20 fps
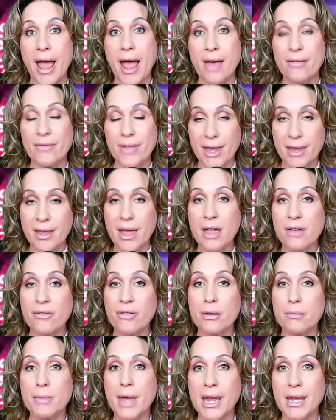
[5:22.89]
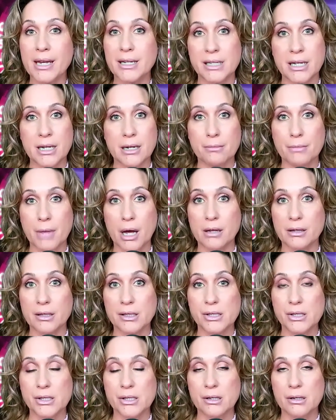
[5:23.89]
and they gave him 18
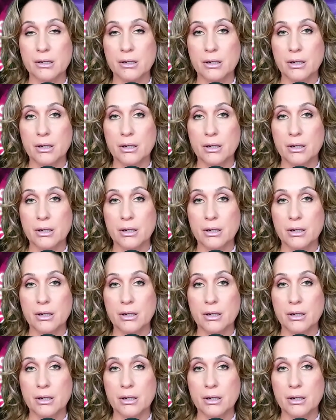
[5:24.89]
months.